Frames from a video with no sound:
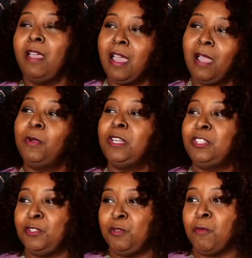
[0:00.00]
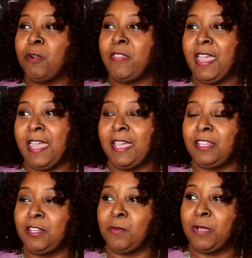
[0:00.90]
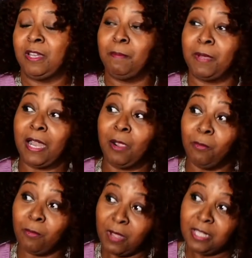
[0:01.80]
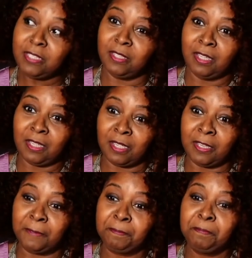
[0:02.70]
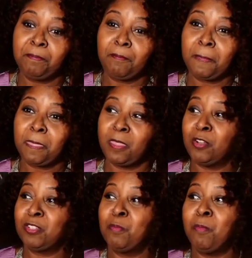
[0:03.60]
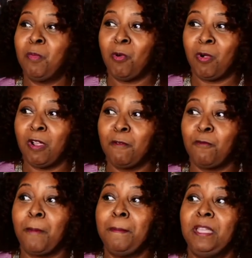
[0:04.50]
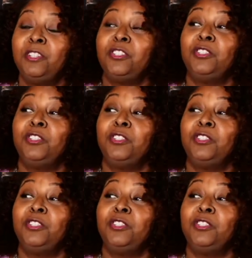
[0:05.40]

I wanted to do more in the acting arena, but I was thinking there's more for me to